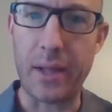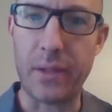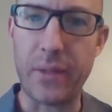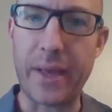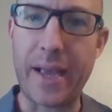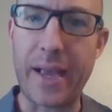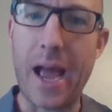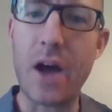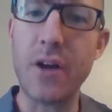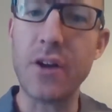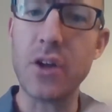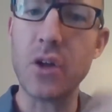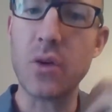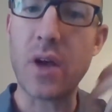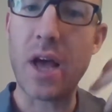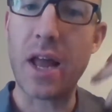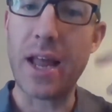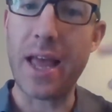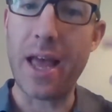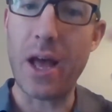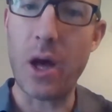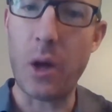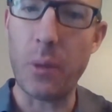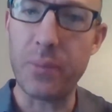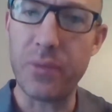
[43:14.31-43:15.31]
Like, how do you kind
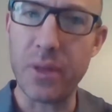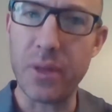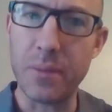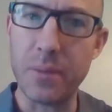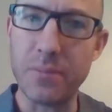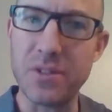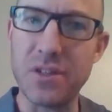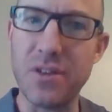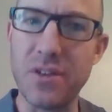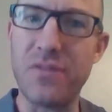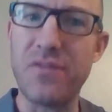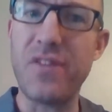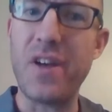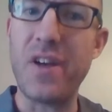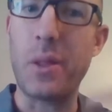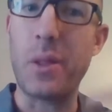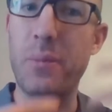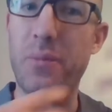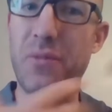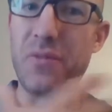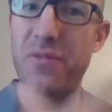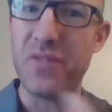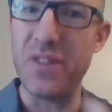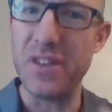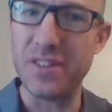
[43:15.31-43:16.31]
of help them
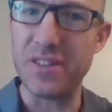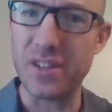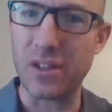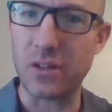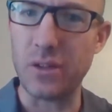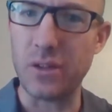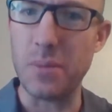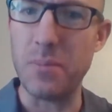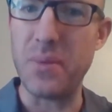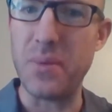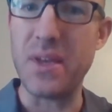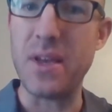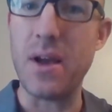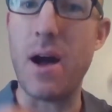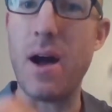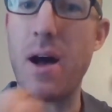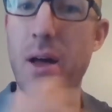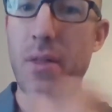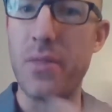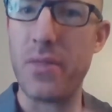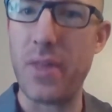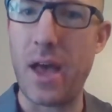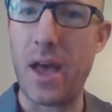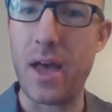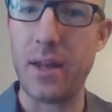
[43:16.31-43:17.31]
develop physically
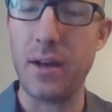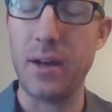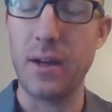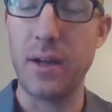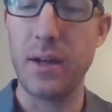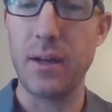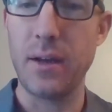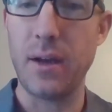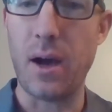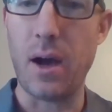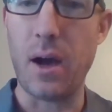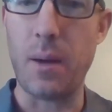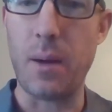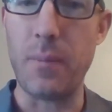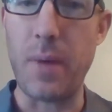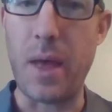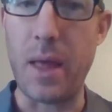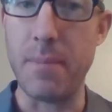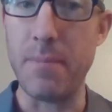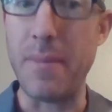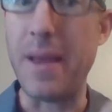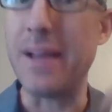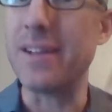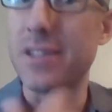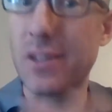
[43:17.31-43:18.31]
beyond that,
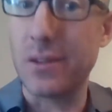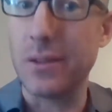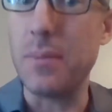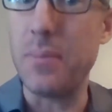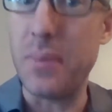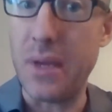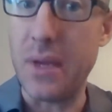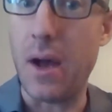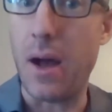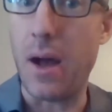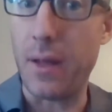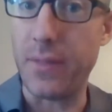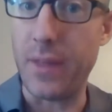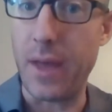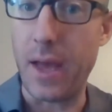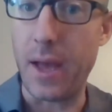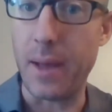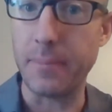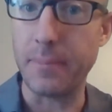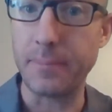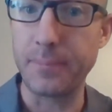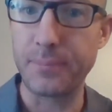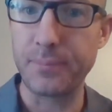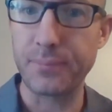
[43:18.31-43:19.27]
and mentally beyond that?